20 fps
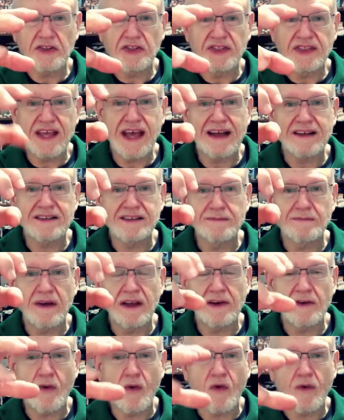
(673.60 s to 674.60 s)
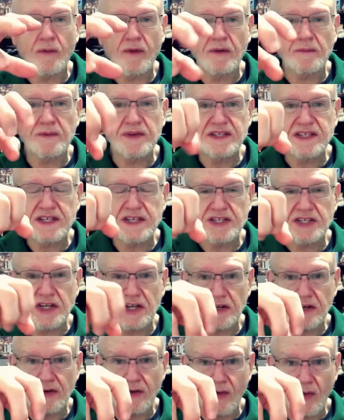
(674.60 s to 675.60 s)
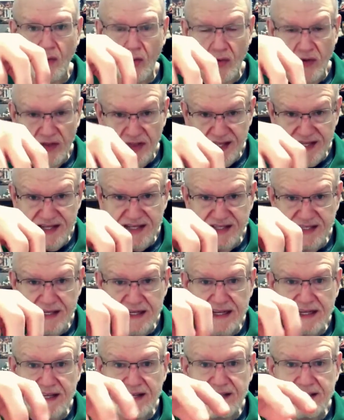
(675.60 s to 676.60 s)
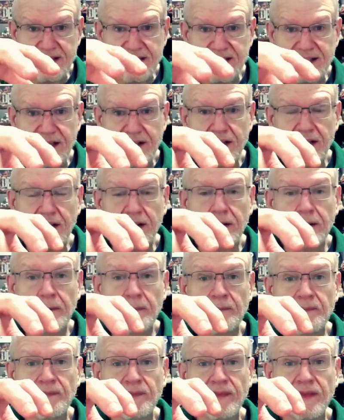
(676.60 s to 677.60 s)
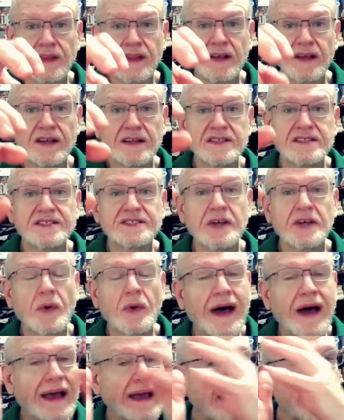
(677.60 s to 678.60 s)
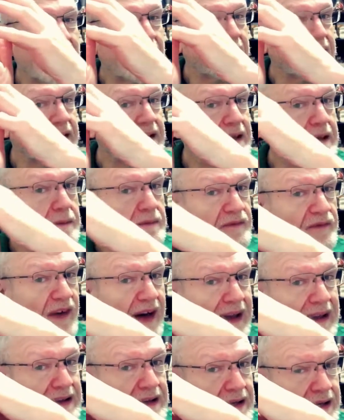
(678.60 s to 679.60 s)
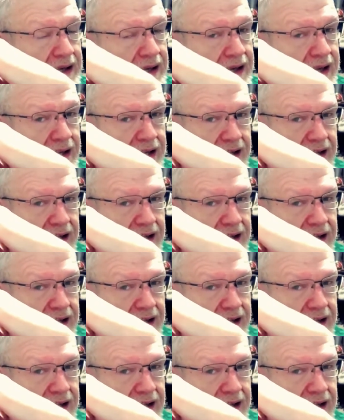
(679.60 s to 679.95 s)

that's my normal position or this is so I gotta keep fighting.